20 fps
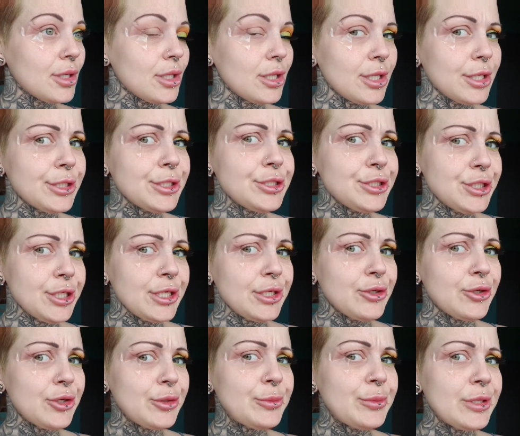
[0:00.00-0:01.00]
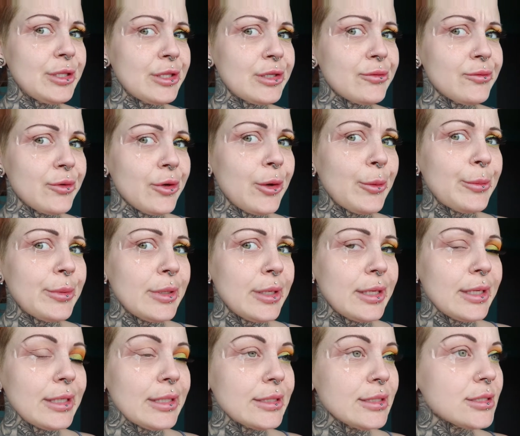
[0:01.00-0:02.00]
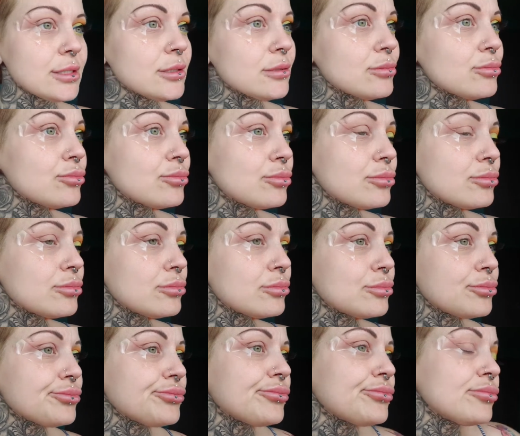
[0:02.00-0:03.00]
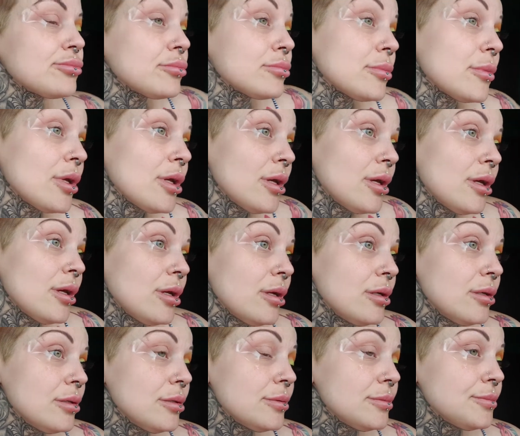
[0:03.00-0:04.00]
Legit could be in the wrong place. What